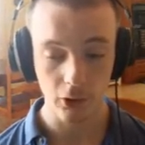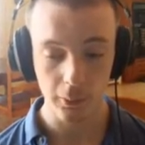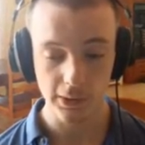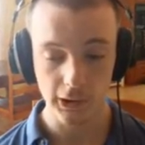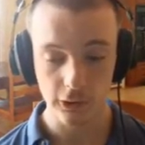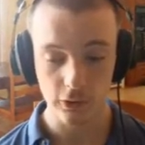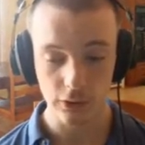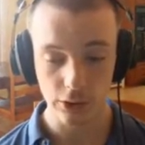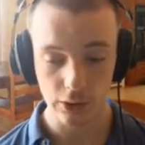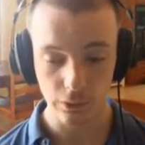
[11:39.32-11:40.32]
elements they
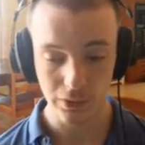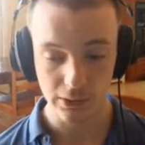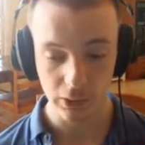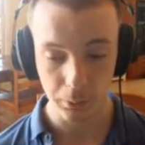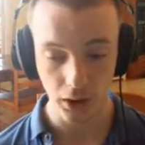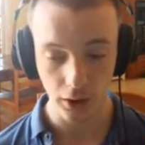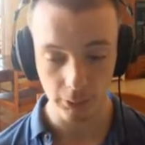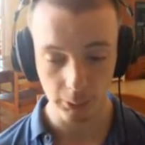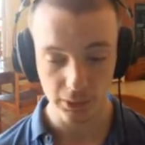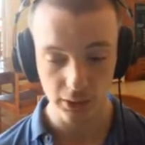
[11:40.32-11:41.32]
should use to fix their
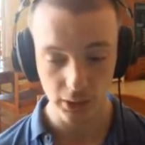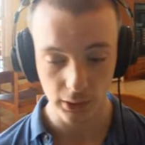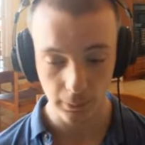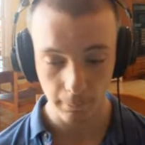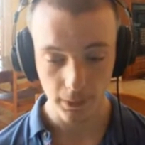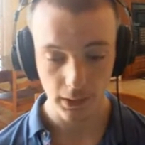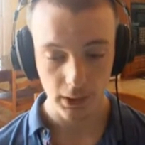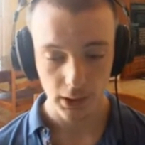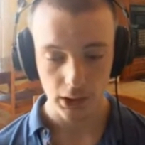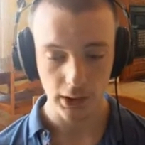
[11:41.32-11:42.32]
problems. Like
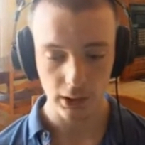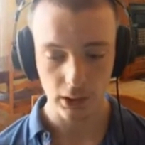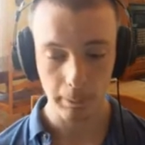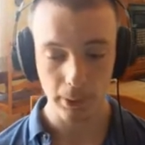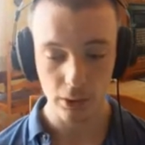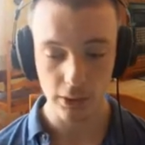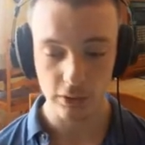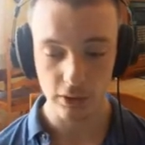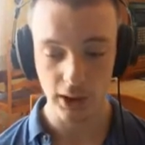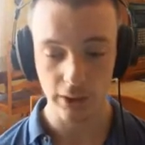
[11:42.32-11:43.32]

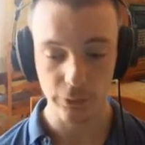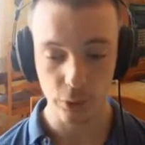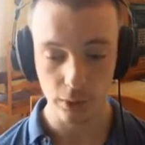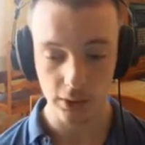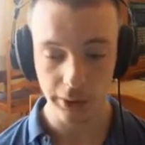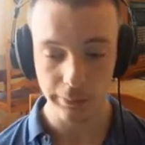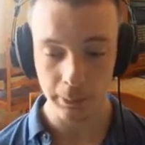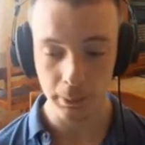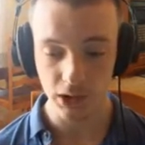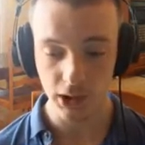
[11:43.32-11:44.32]
components should have short names,
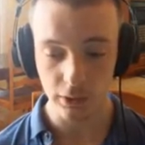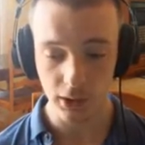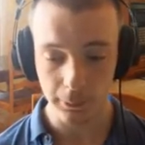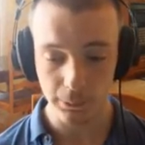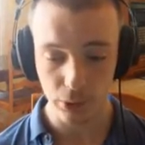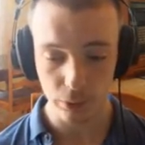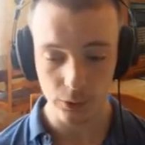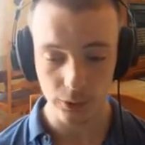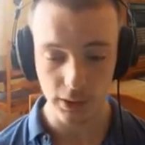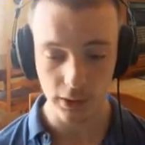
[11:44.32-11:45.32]
but not names so
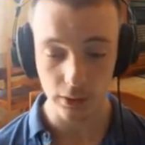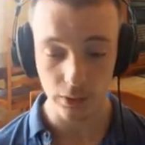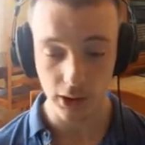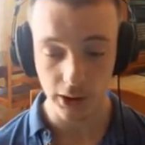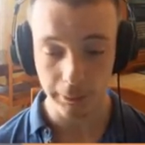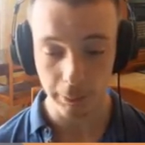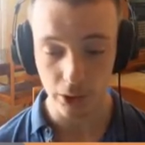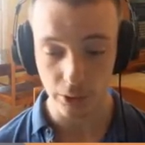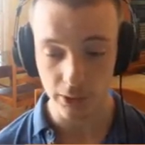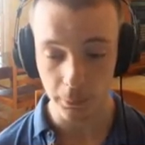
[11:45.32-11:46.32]
short that it
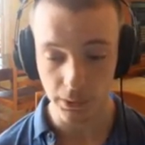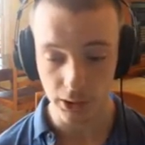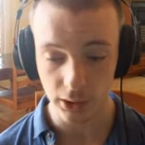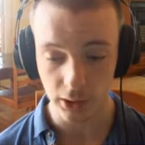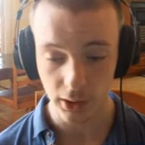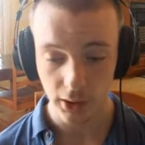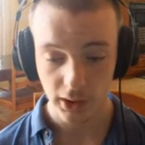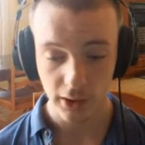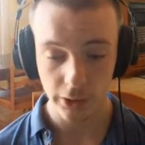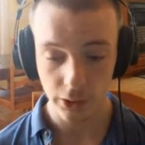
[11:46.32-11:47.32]
obscures their meaning.
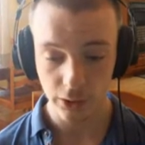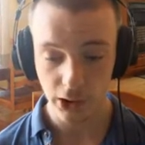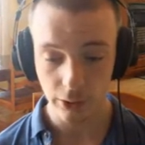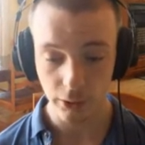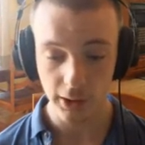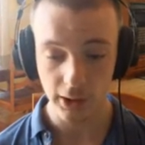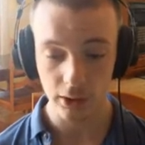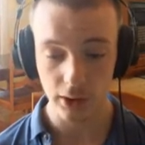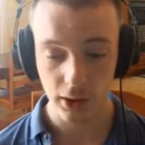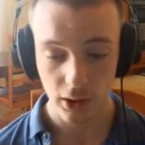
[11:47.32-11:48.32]
And on the other
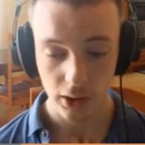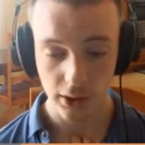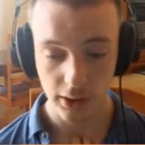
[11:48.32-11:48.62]
end,